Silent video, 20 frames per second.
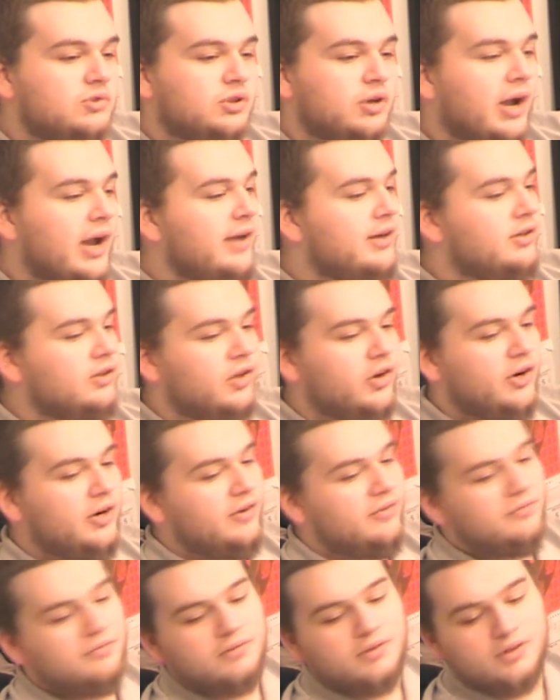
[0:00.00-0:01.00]
trying to
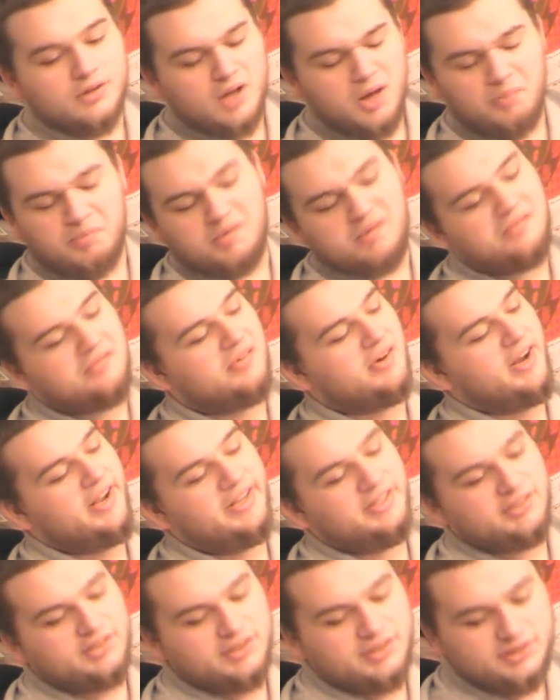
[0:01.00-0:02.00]
learn a couple
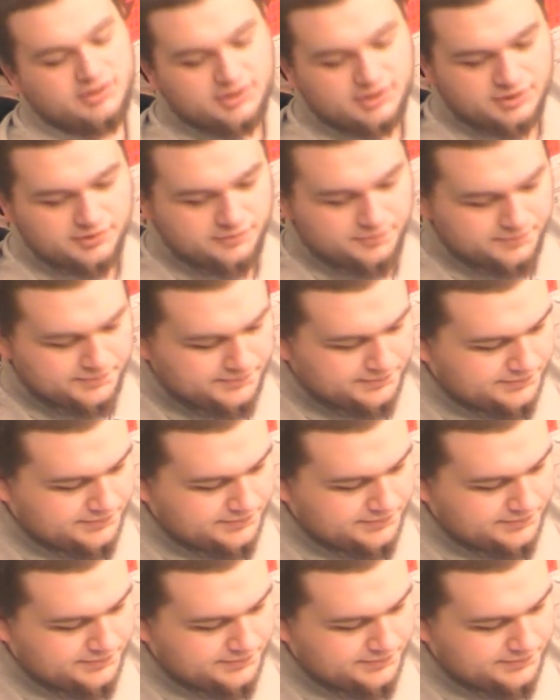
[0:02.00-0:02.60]
phrases,